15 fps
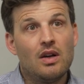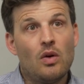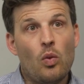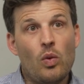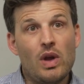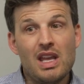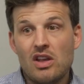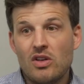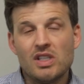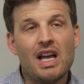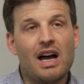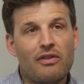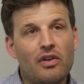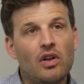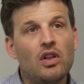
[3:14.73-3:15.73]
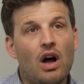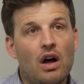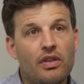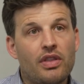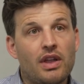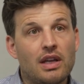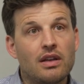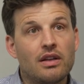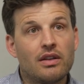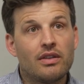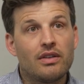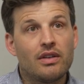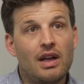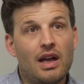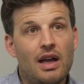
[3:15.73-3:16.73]
We use that for a lot of
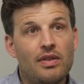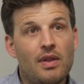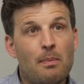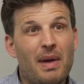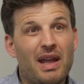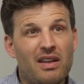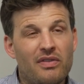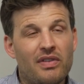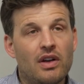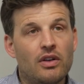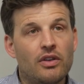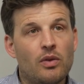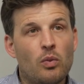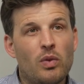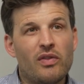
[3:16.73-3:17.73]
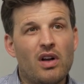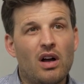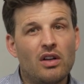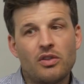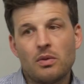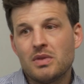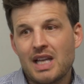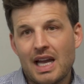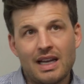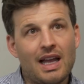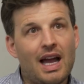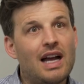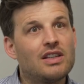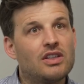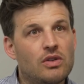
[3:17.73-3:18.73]
things that benefit us, and we've got some tech
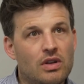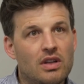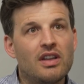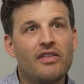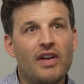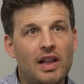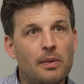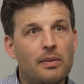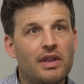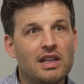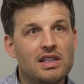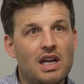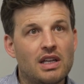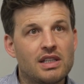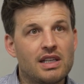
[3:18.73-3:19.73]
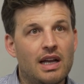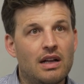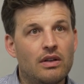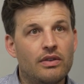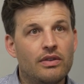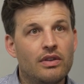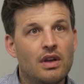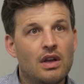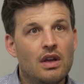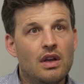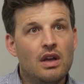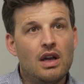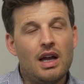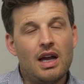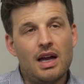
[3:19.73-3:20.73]
guys who can develop things ourselves
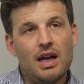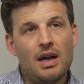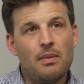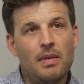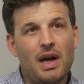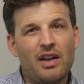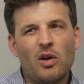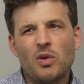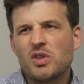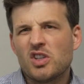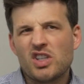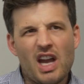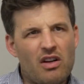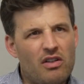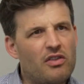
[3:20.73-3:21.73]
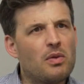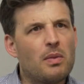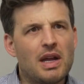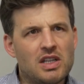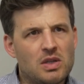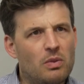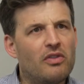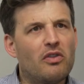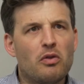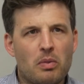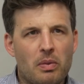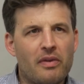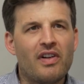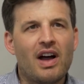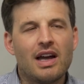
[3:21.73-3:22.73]
and also share information with other
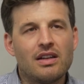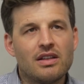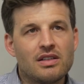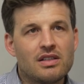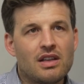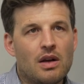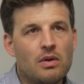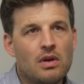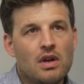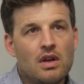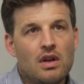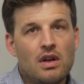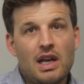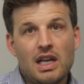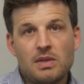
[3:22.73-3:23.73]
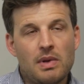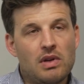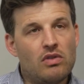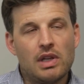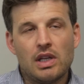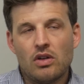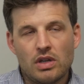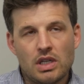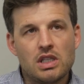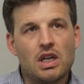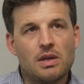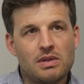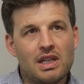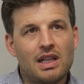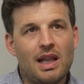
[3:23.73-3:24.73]
providers. So it's been really good in
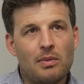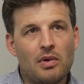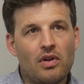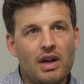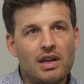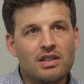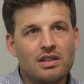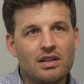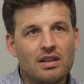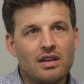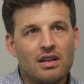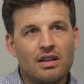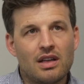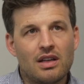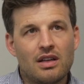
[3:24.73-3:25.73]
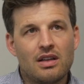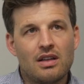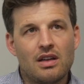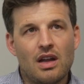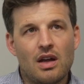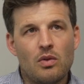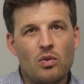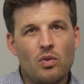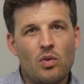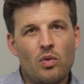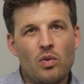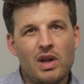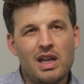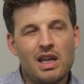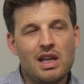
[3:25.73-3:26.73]
terms of collaboration, and I think,
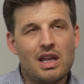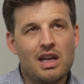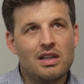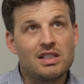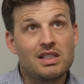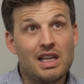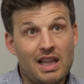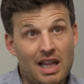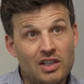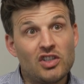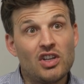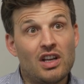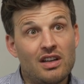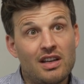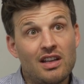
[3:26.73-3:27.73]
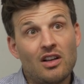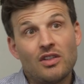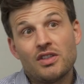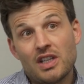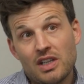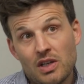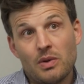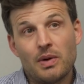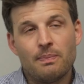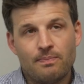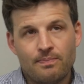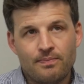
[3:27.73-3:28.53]
we see that journey continuing.